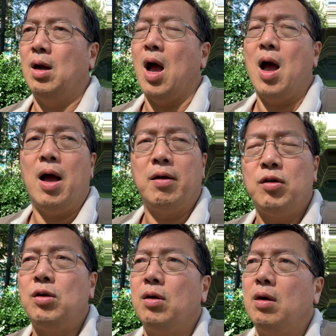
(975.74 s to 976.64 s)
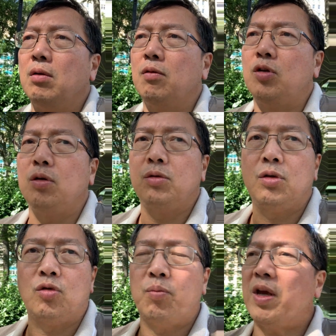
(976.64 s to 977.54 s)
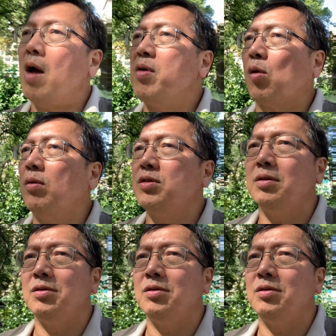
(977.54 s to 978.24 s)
uh, to, to, to become a Christian.